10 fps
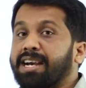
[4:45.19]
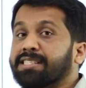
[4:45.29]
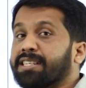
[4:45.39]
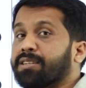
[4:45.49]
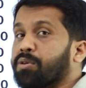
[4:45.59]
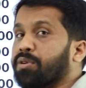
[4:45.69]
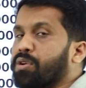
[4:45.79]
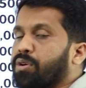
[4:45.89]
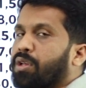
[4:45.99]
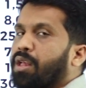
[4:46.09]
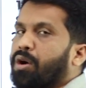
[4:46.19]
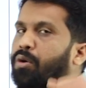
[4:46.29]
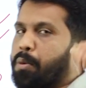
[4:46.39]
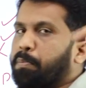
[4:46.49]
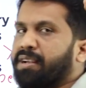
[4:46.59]
As I told you,
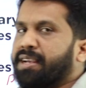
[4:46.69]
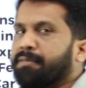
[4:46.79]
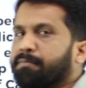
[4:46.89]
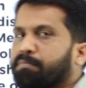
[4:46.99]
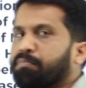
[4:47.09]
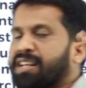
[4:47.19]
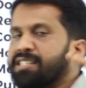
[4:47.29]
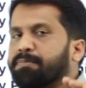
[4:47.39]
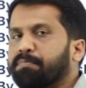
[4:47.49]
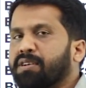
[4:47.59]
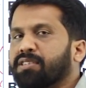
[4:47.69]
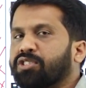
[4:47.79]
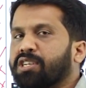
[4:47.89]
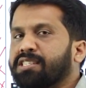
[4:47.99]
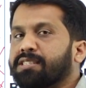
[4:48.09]
opening plus
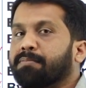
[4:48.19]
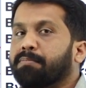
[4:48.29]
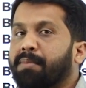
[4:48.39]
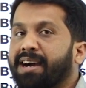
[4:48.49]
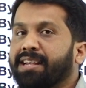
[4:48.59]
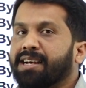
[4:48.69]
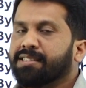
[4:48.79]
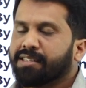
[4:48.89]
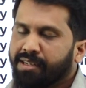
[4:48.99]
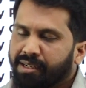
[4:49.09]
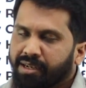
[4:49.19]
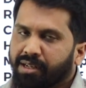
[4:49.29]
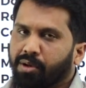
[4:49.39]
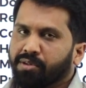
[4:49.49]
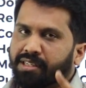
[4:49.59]
purchase minus
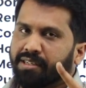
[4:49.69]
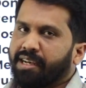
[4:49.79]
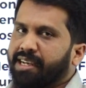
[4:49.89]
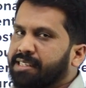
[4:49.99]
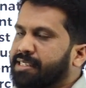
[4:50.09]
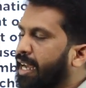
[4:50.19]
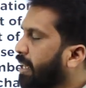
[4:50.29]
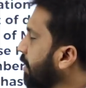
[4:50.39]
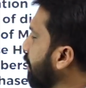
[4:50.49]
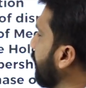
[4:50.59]
closing, exactly.